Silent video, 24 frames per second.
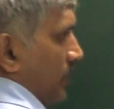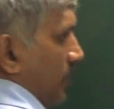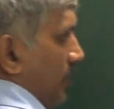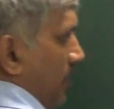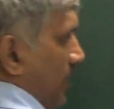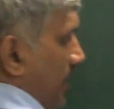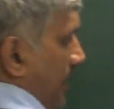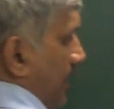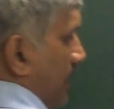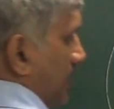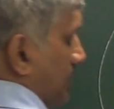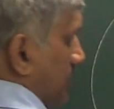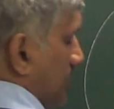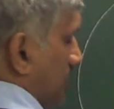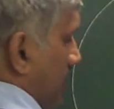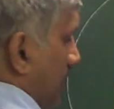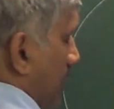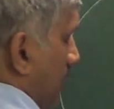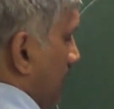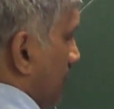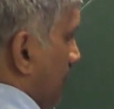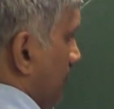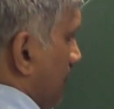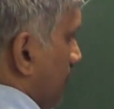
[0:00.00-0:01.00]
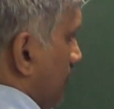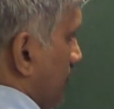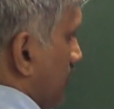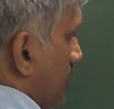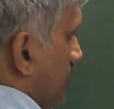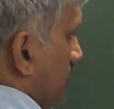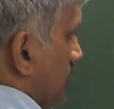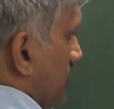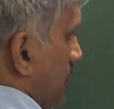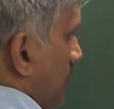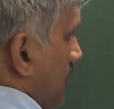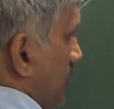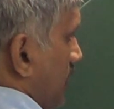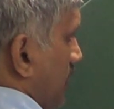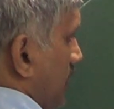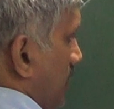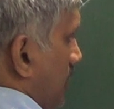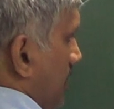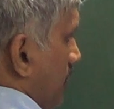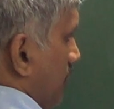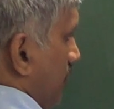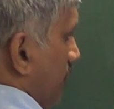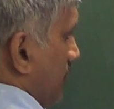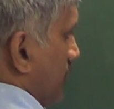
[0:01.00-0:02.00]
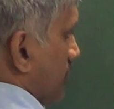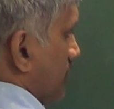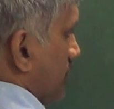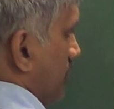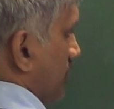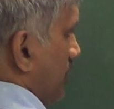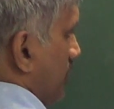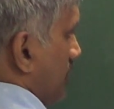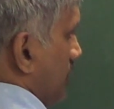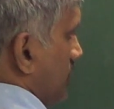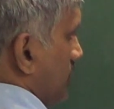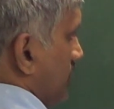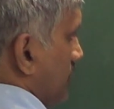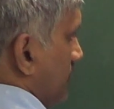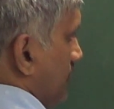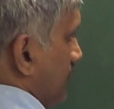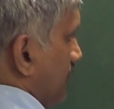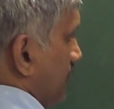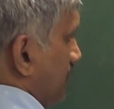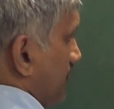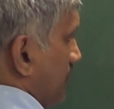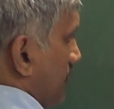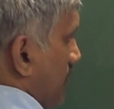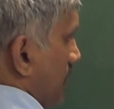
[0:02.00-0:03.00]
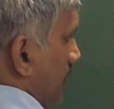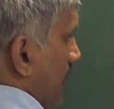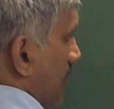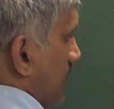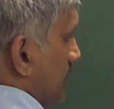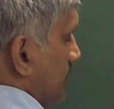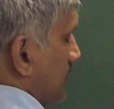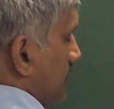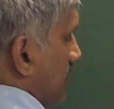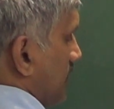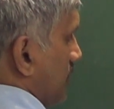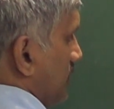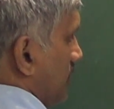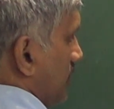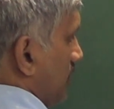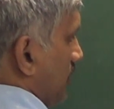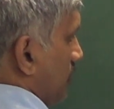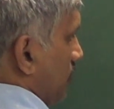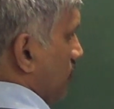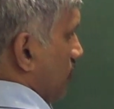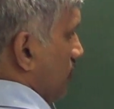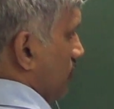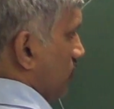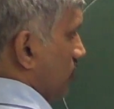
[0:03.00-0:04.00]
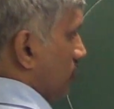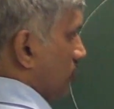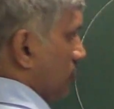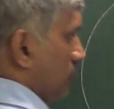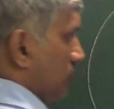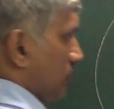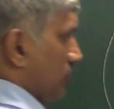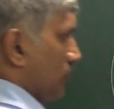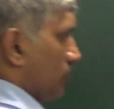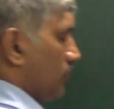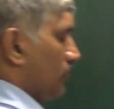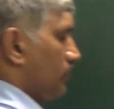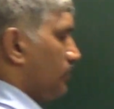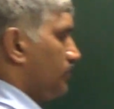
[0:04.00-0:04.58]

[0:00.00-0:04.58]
Let us say the circle equation is S is equal to 0.